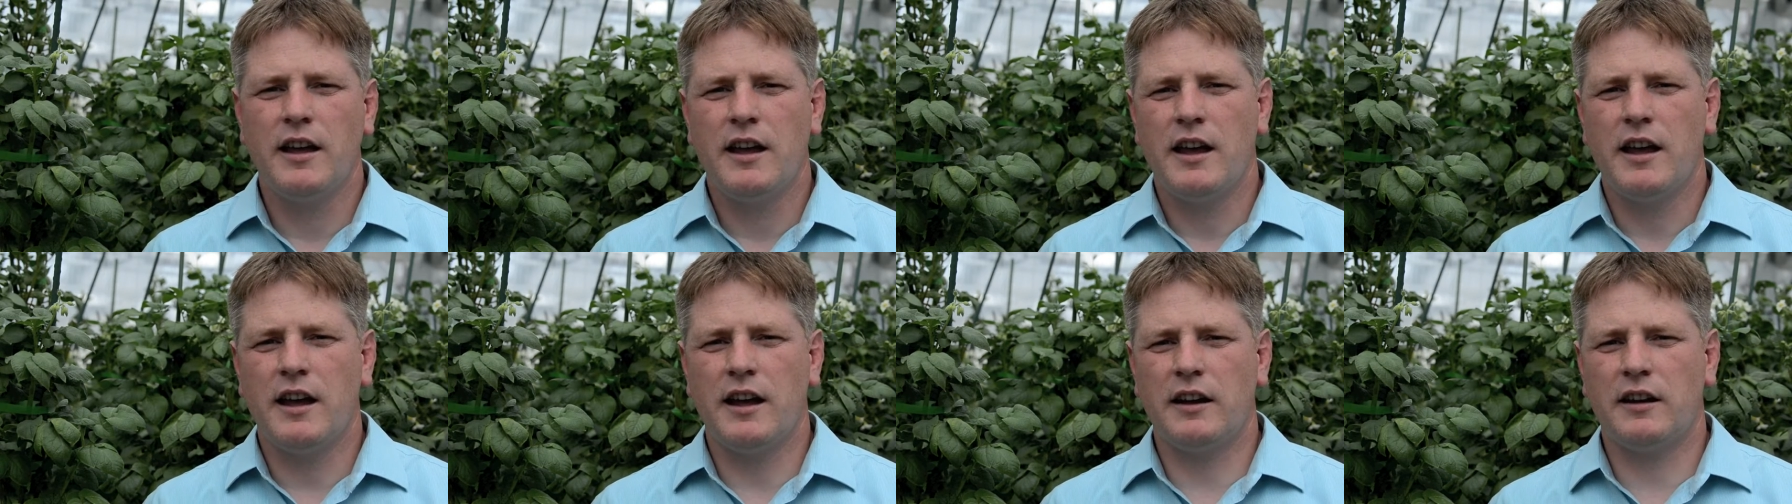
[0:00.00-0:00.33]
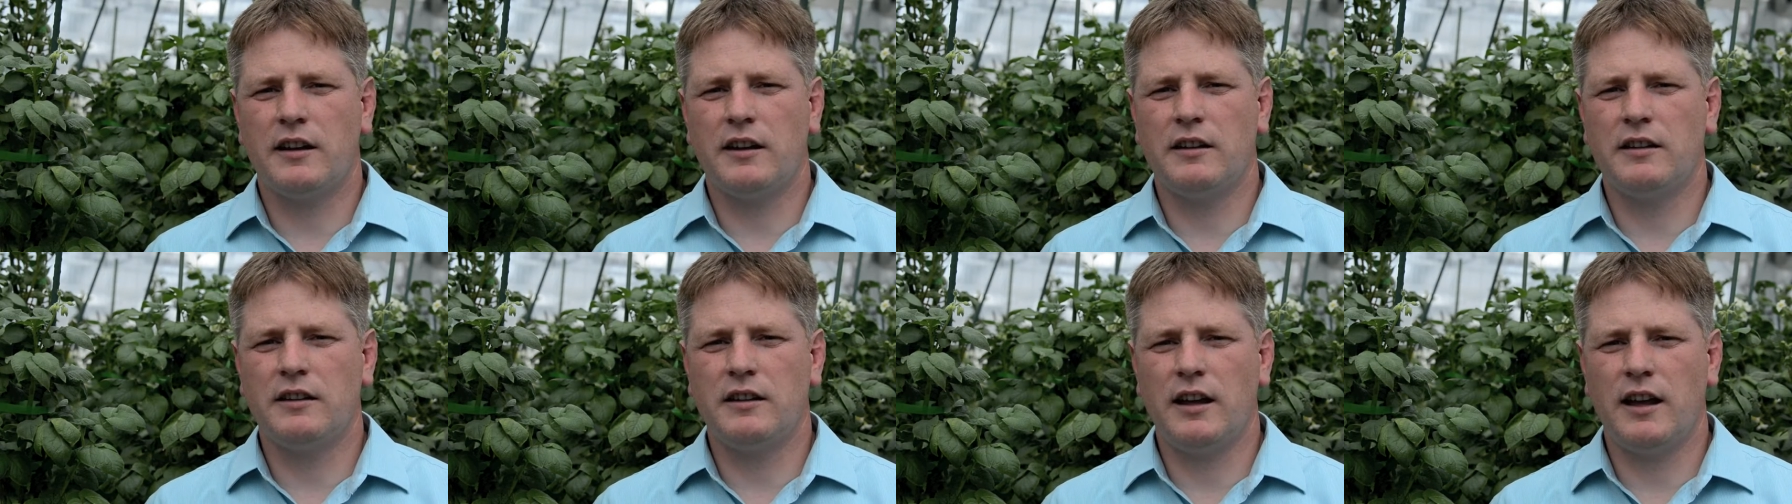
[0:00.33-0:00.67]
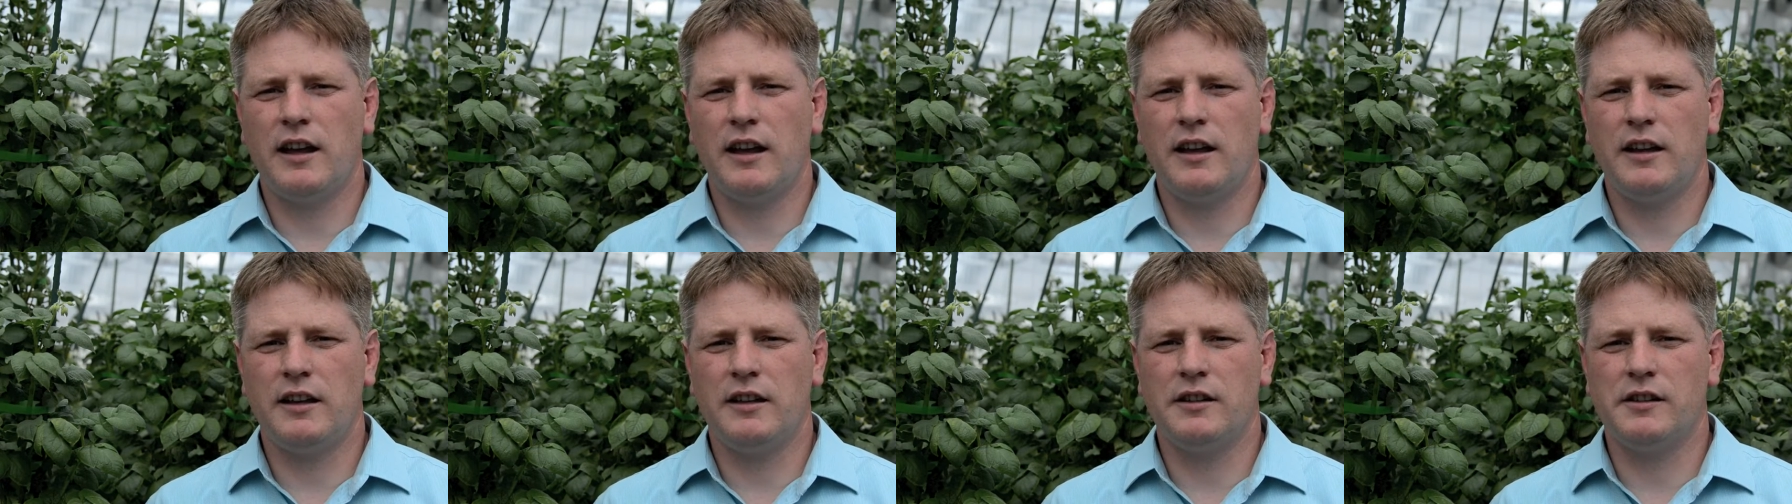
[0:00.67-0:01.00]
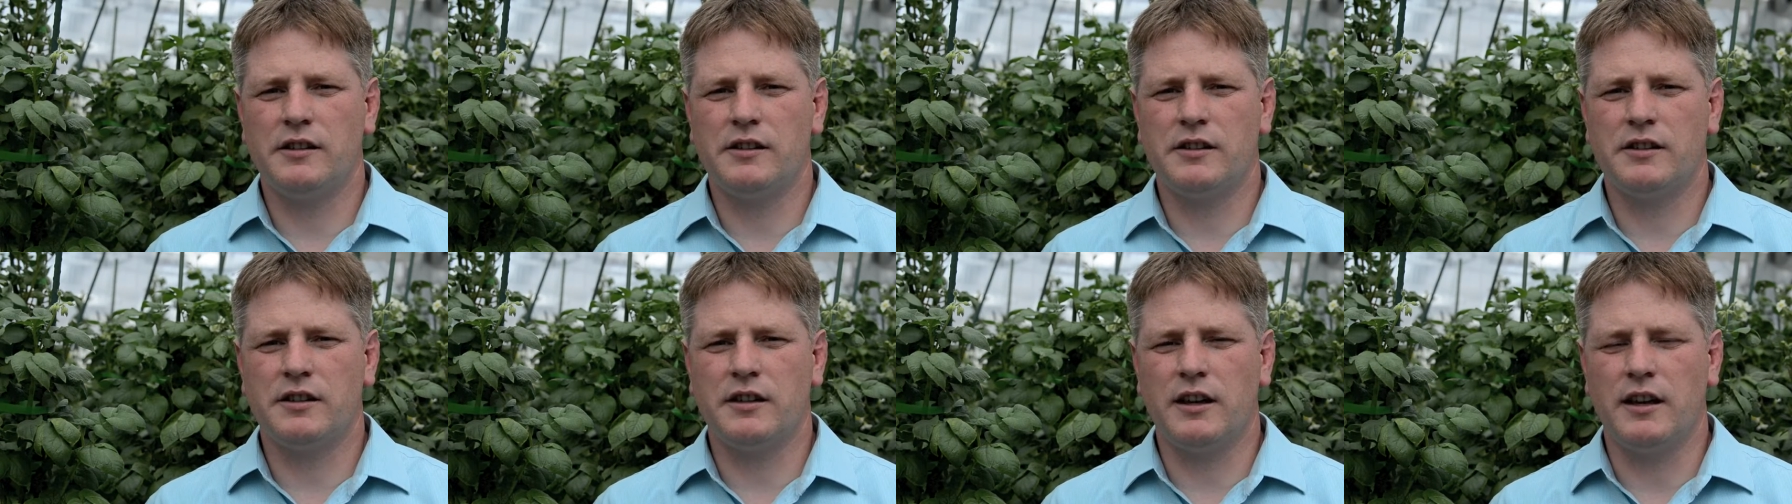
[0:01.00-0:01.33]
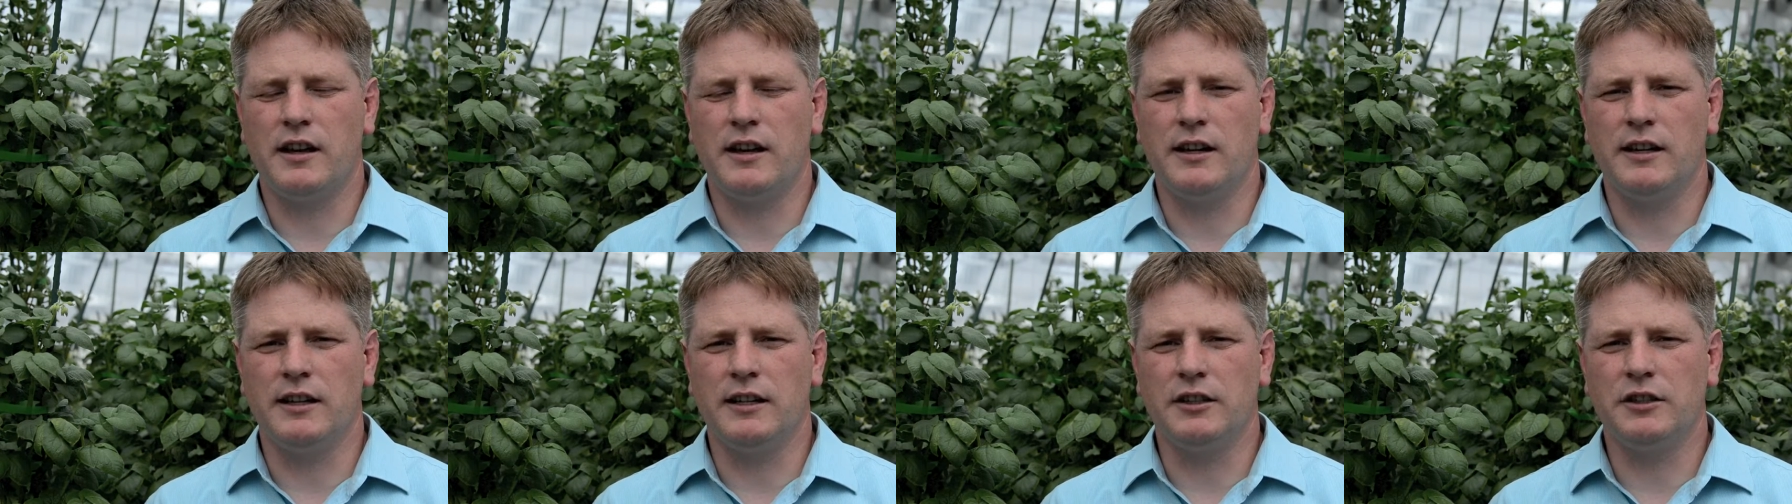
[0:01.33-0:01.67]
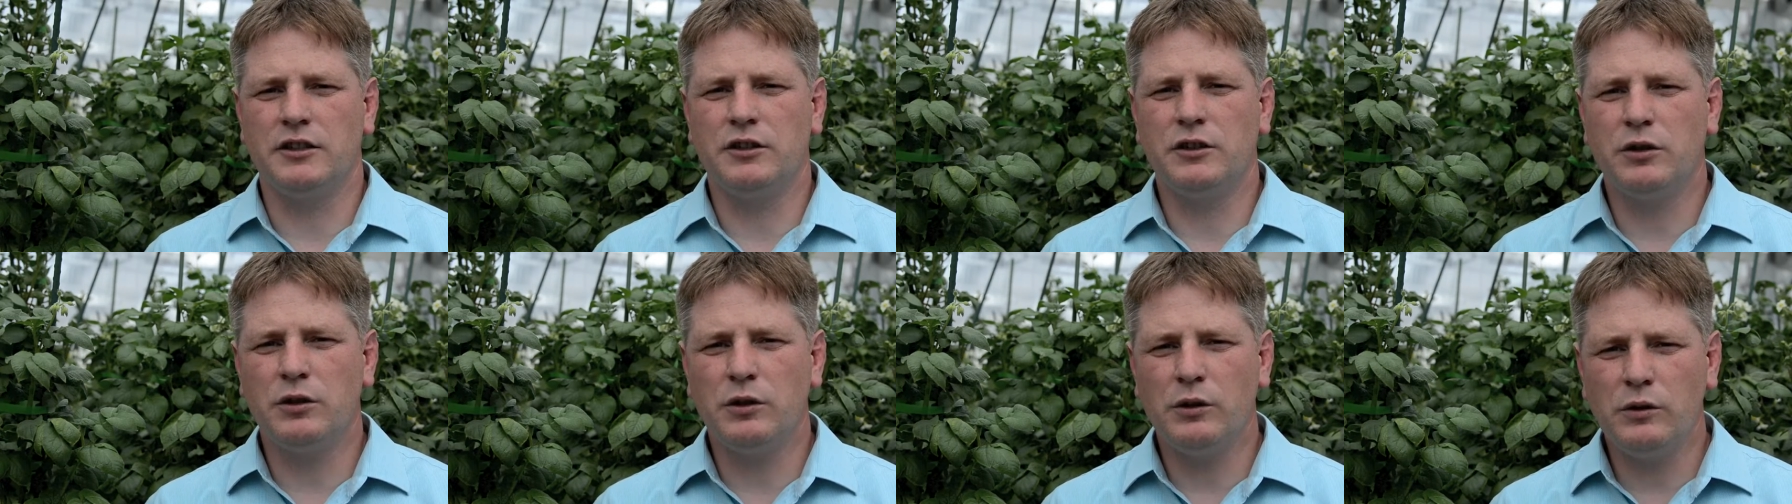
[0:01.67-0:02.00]
It contains uh,
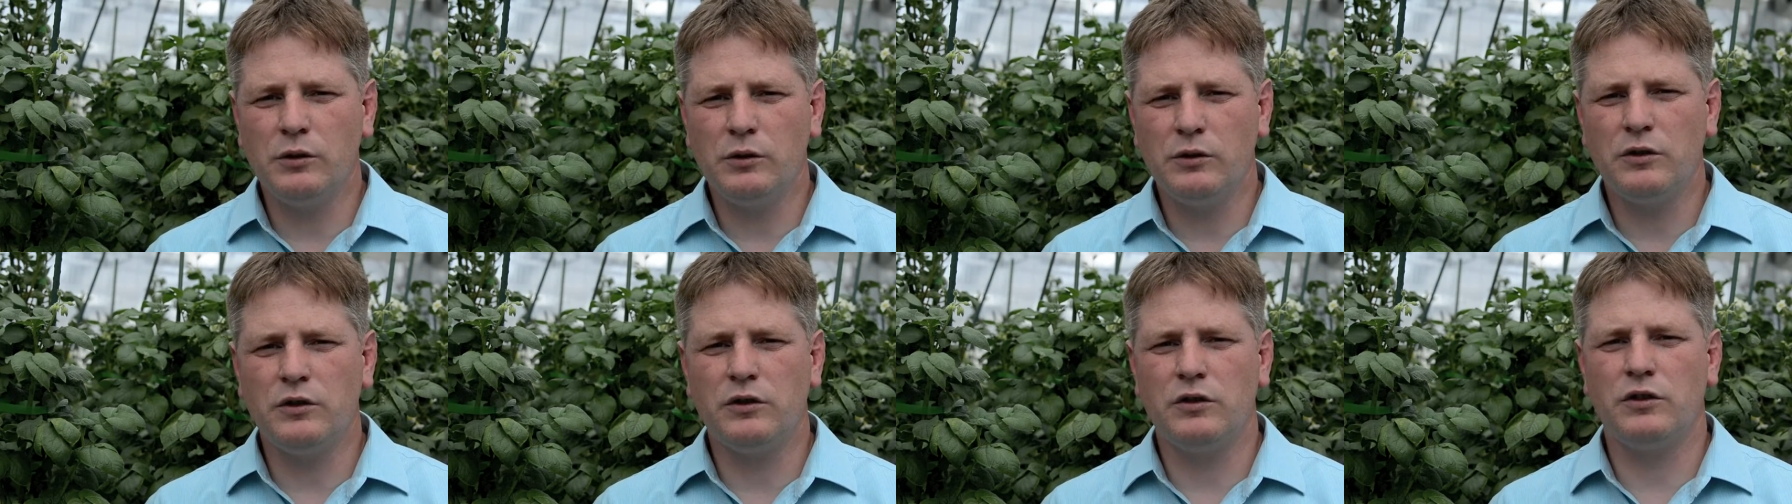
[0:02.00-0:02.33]
two,